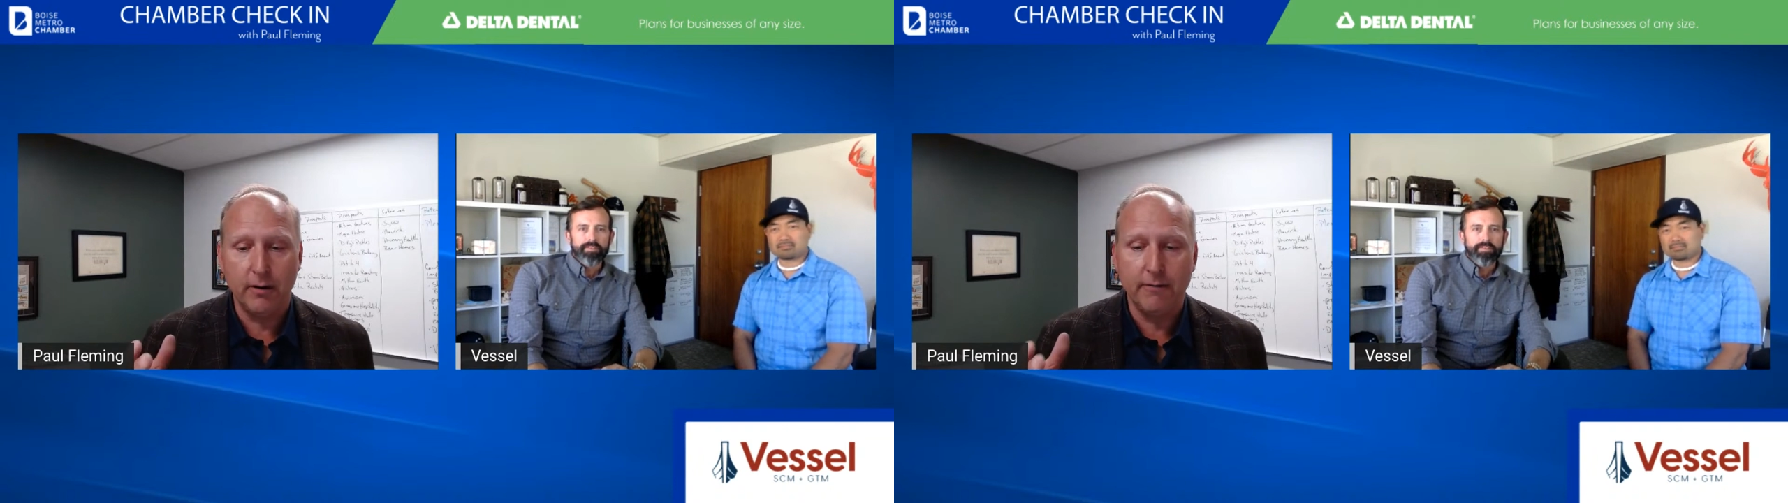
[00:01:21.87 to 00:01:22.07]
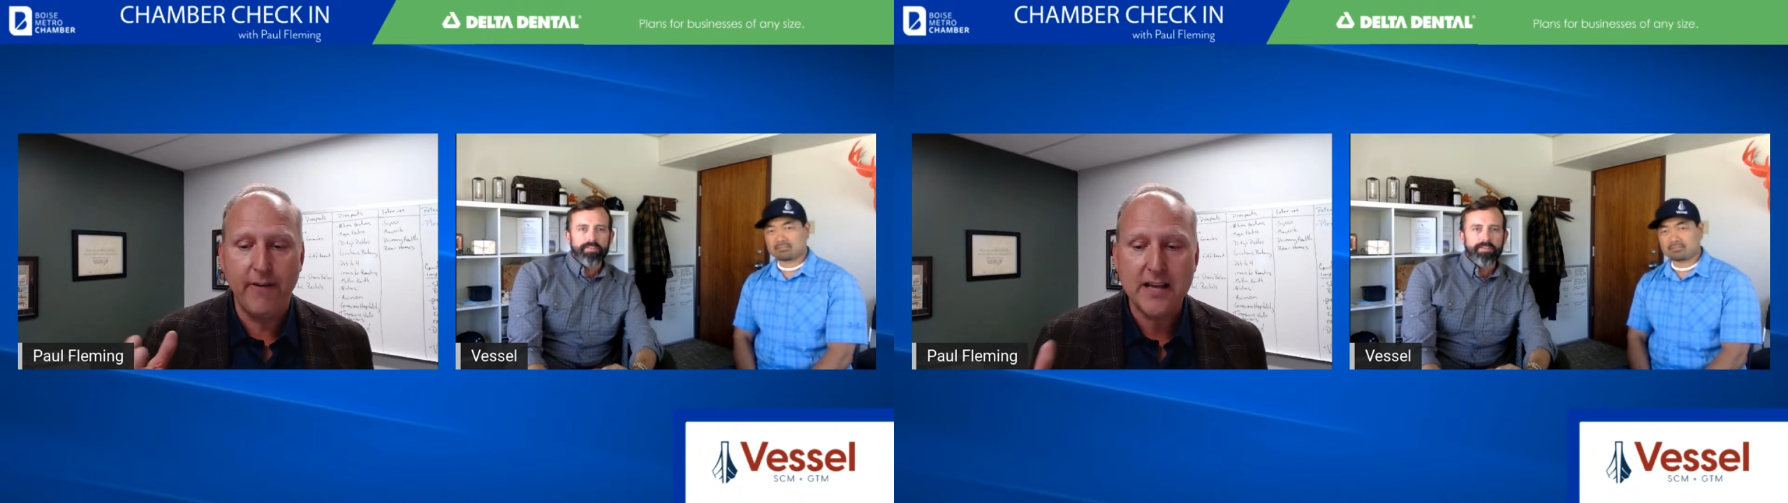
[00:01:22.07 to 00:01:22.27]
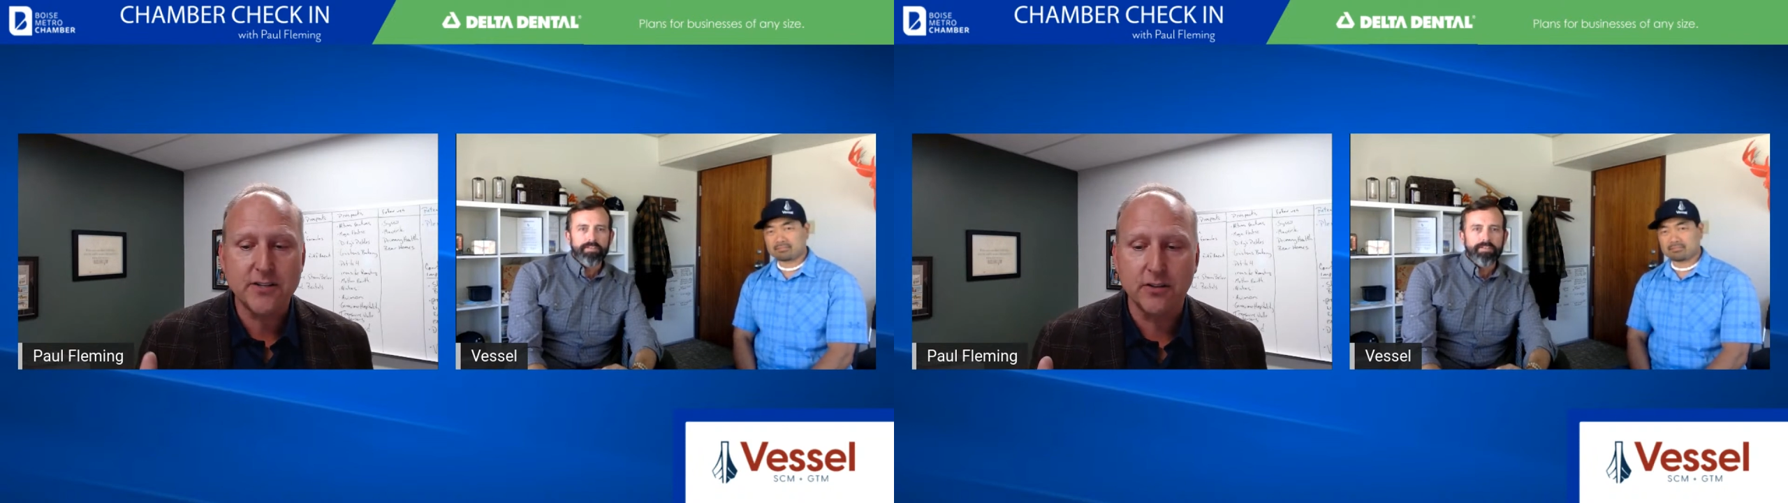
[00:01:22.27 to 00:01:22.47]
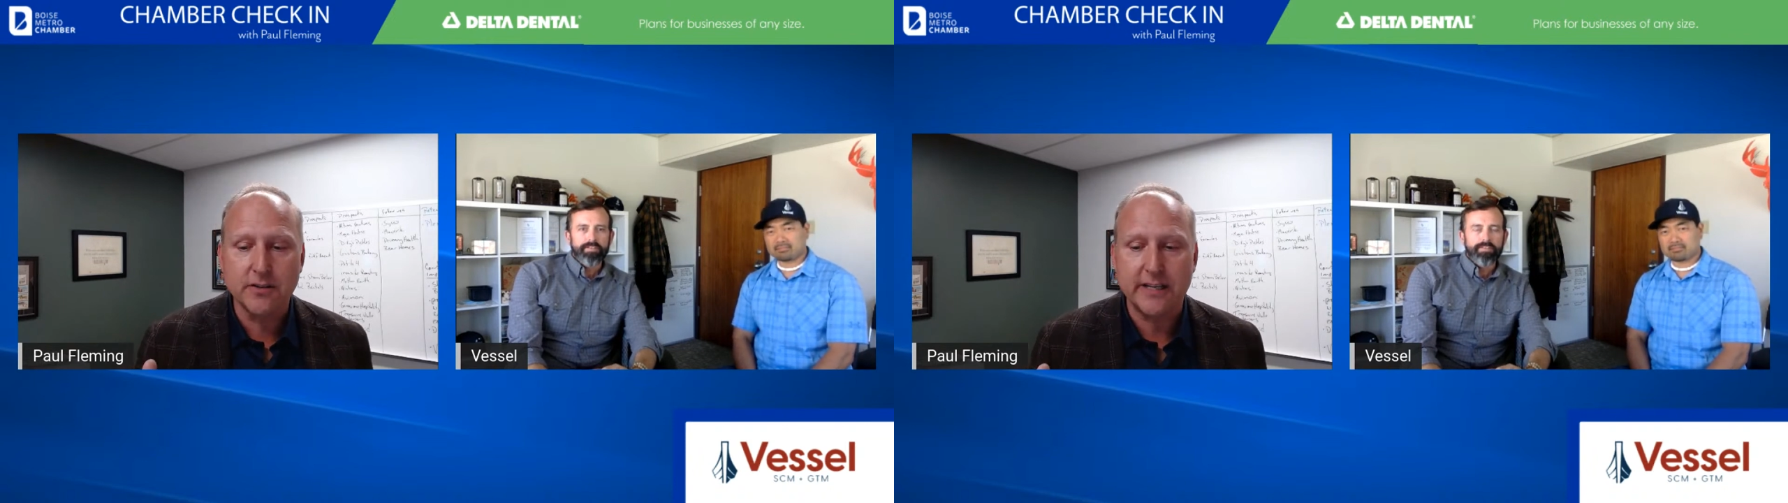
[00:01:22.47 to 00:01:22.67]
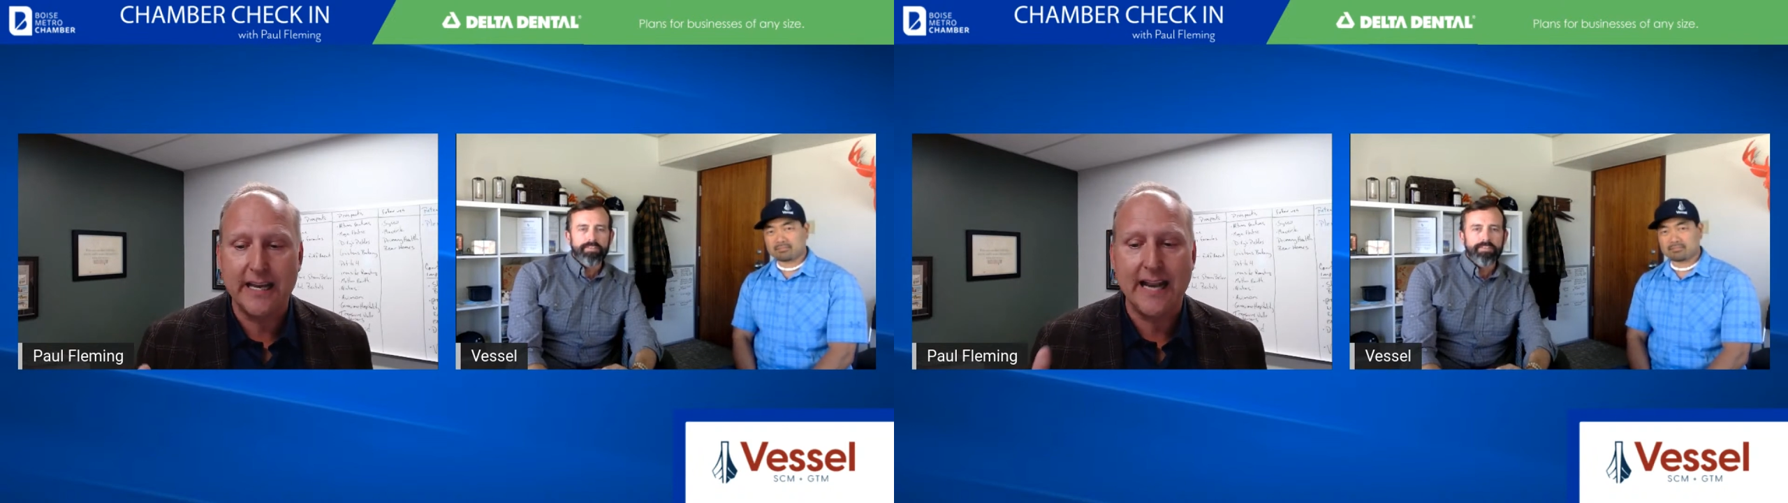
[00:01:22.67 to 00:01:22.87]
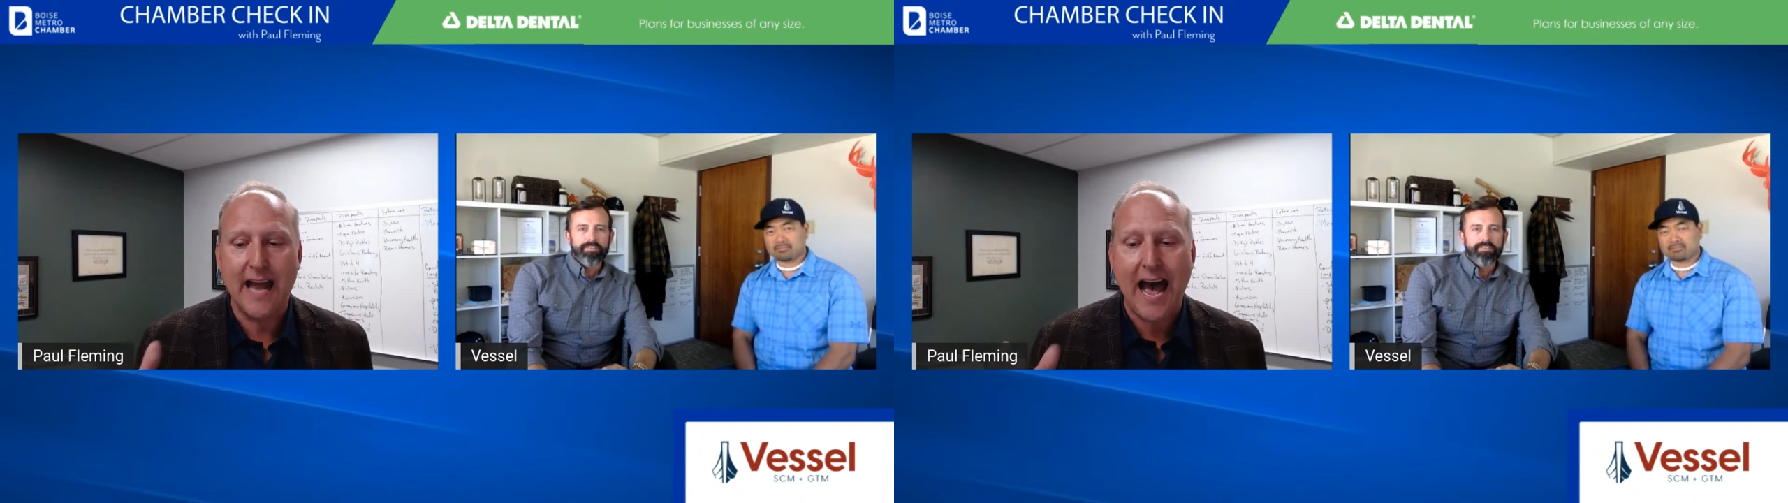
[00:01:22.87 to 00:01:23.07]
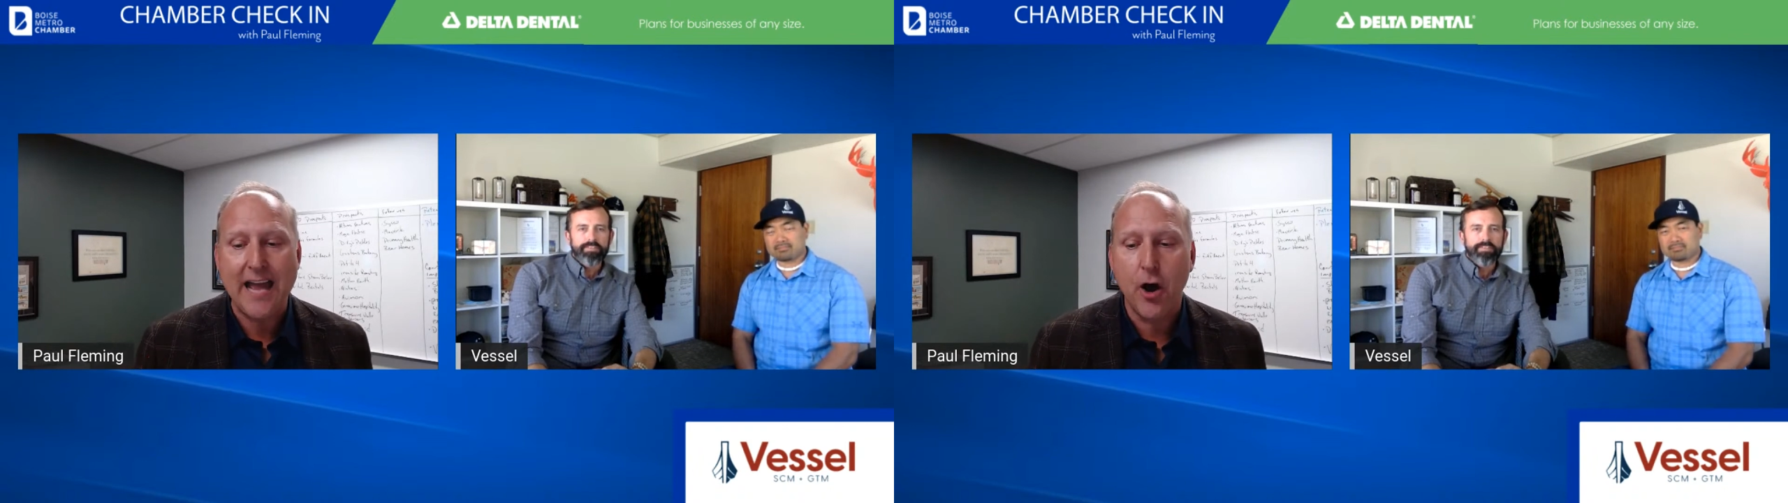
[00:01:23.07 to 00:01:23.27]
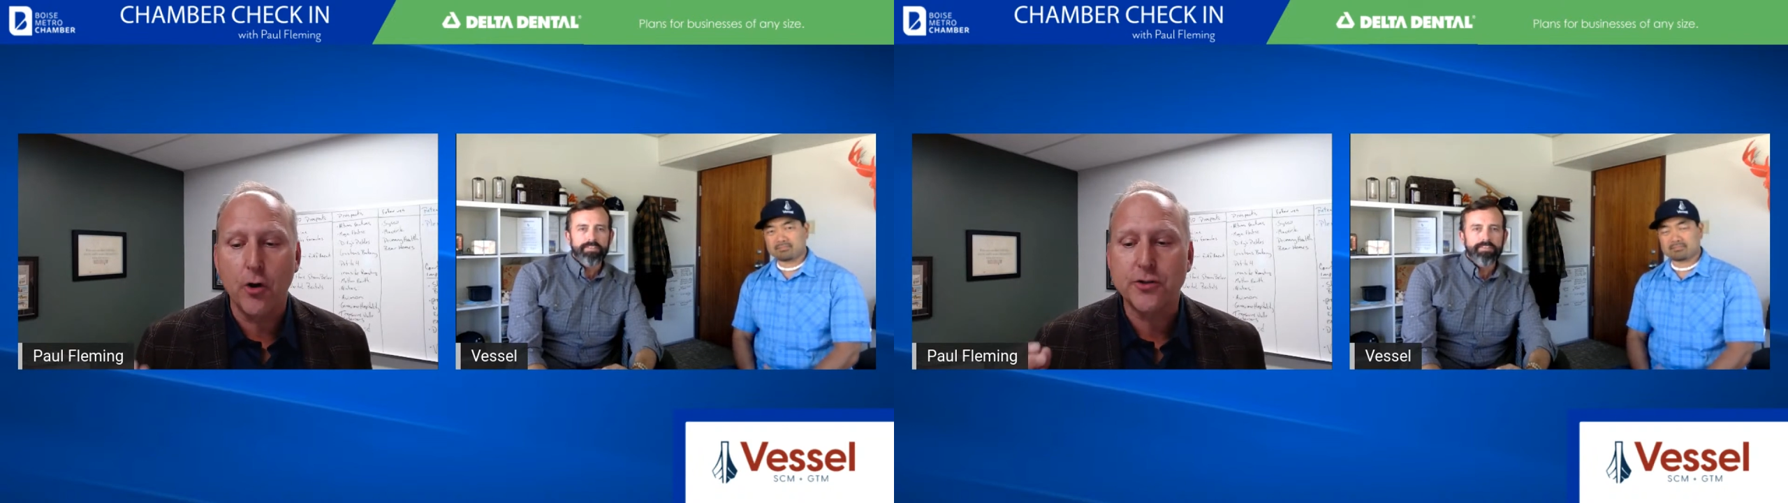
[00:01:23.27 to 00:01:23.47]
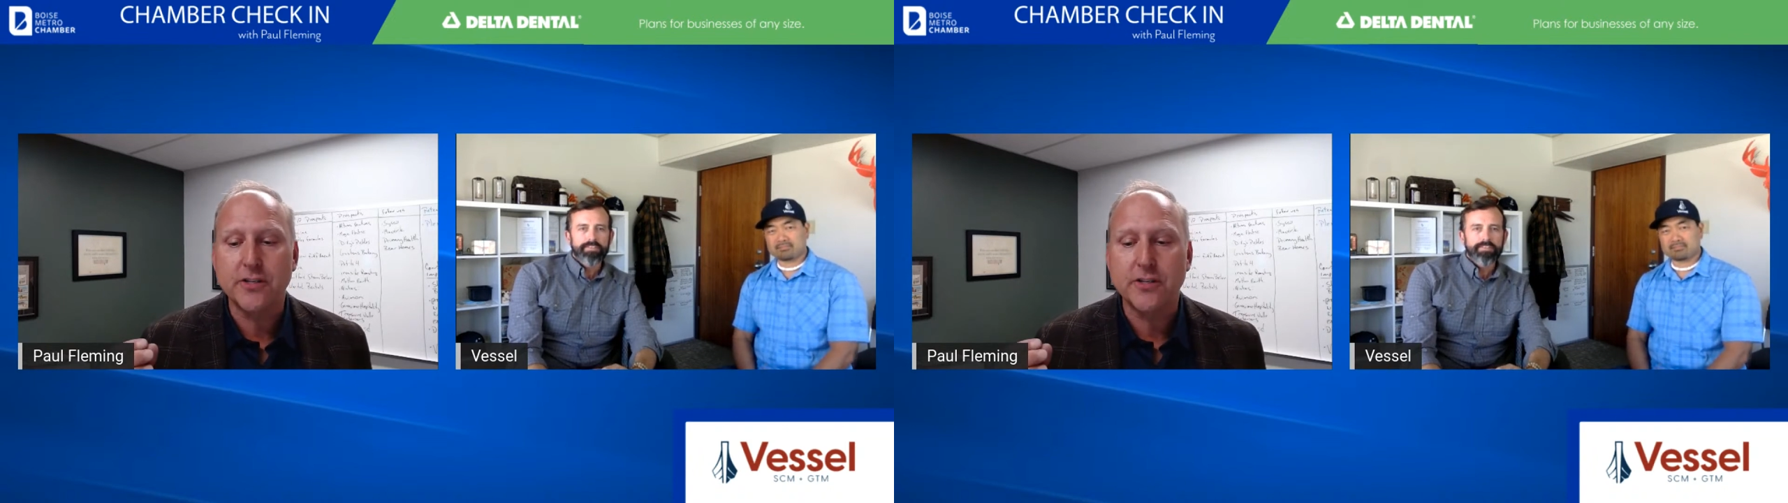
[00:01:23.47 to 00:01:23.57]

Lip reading: Vessel's an Idaho